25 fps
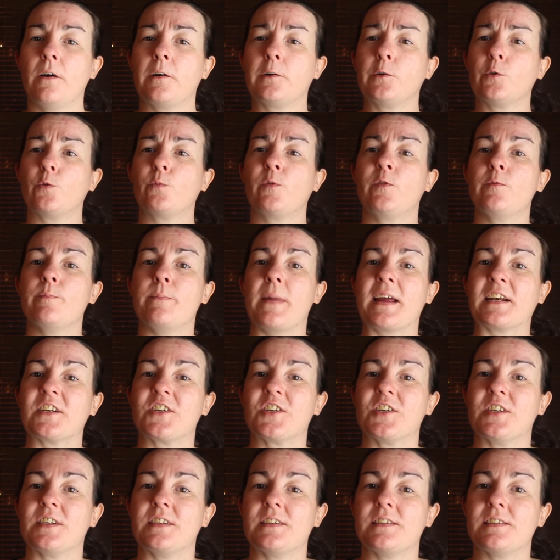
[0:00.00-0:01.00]
Honourable
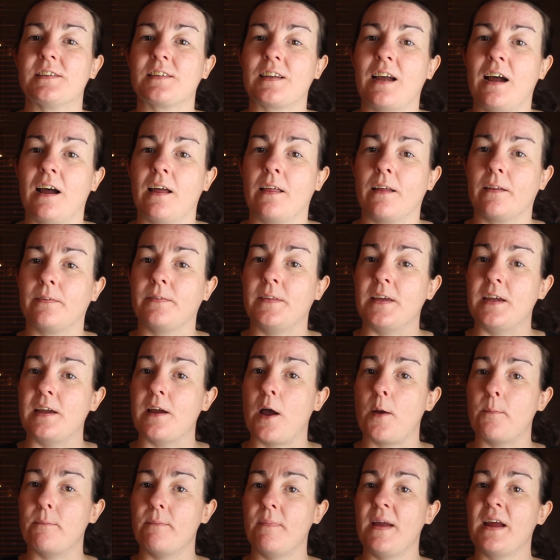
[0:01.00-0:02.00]
mentions are
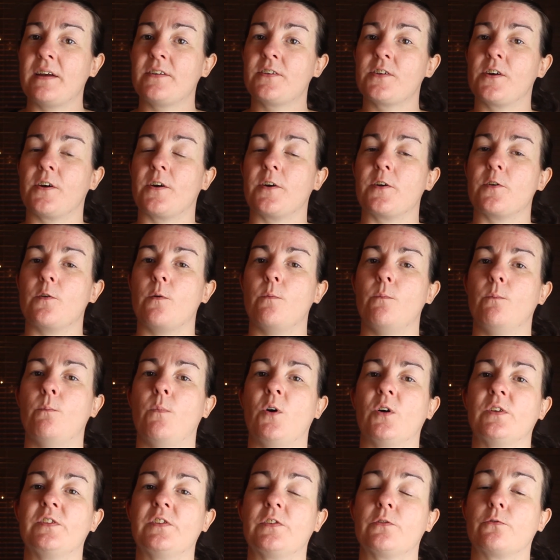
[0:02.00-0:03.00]
the Manto
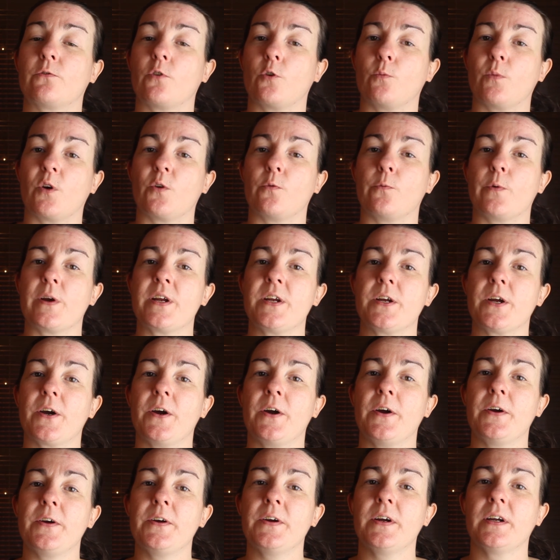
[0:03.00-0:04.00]
mods from
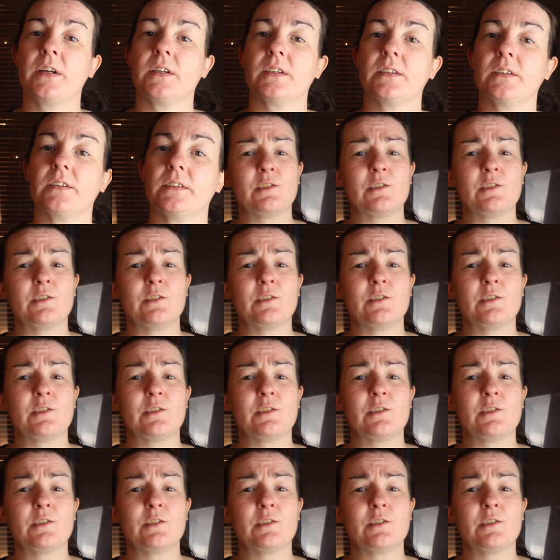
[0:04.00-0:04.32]
Rincoe,